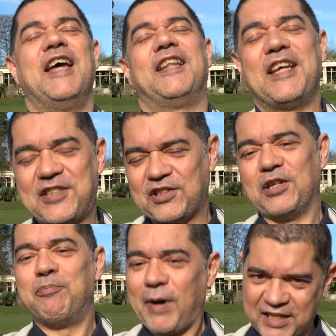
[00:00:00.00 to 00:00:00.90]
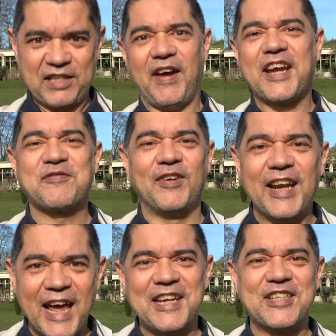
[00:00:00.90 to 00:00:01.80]
This is a massive
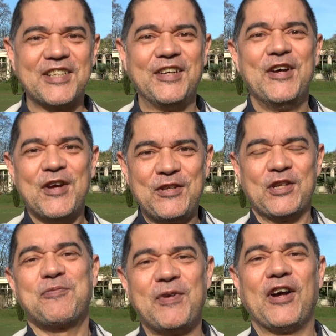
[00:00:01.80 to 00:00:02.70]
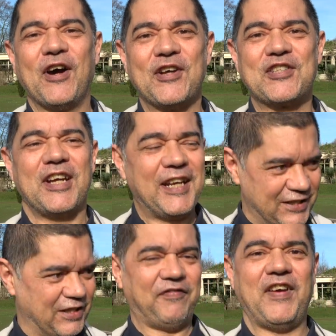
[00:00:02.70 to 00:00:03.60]
explanation just because it's
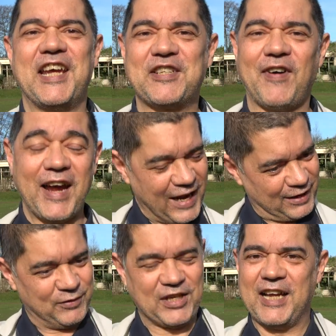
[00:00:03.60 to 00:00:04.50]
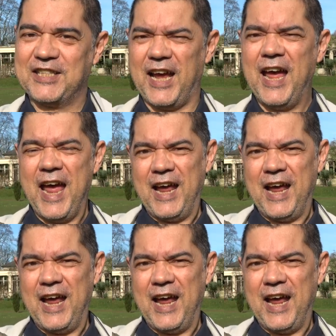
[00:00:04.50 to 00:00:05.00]
the first mic, and I'm trying to,